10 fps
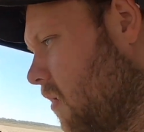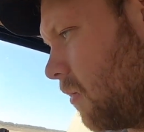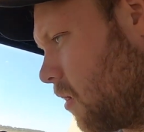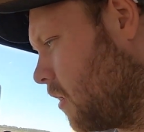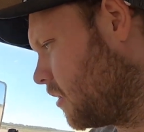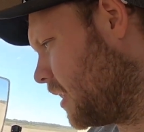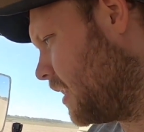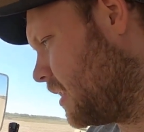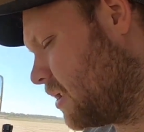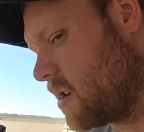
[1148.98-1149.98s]
or
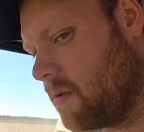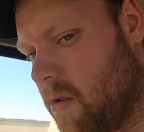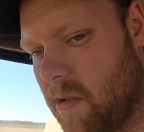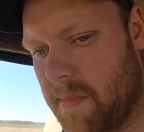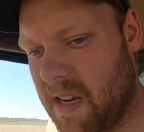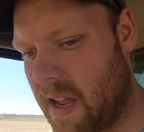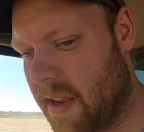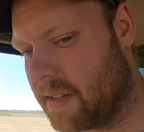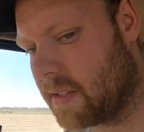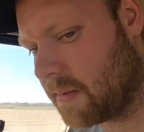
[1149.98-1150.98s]
rotary in general would be
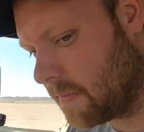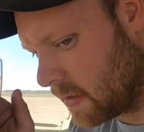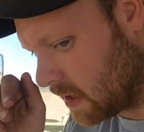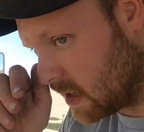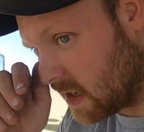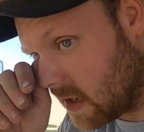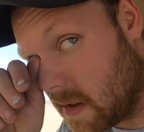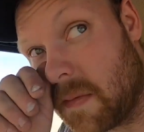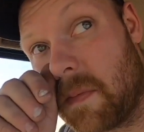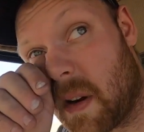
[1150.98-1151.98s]
nice.
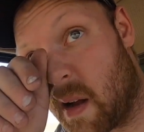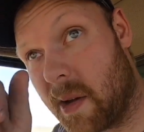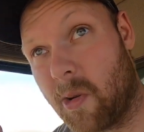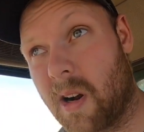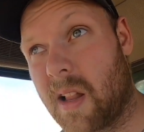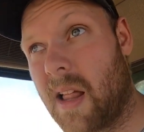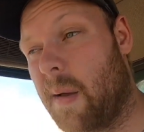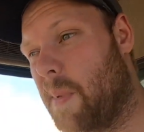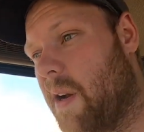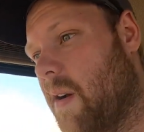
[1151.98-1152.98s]
Probably work a
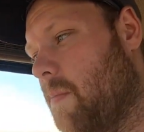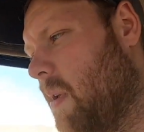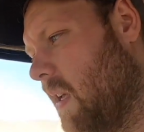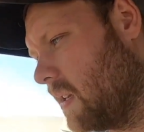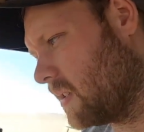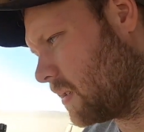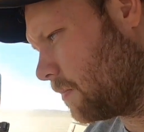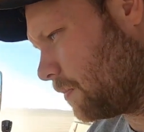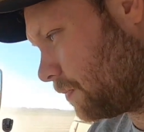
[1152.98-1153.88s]
lot better in beans.